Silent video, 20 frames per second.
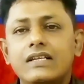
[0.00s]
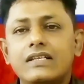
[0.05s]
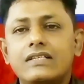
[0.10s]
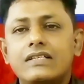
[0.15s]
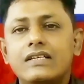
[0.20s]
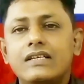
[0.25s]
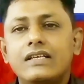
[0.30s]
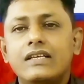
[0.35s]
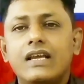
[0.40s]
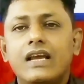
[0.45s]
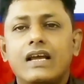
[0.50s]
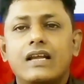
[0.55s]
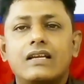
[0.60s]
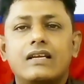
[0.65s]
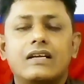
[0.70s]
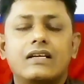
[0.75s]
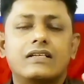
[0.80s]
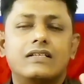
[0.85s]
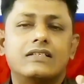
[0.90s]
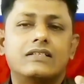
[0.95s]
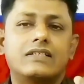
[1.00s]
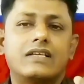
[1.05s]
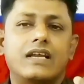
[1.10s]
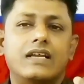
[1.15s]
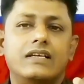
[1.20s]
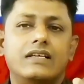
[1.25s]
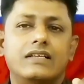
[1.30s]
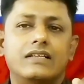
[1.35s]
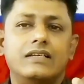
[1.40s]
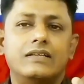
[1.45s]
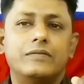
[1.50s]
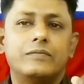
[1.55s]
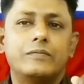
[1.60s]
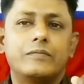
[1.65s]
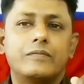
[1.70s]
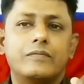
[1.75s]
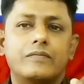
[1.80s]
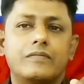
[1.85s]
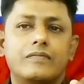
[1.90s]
listening and understanding.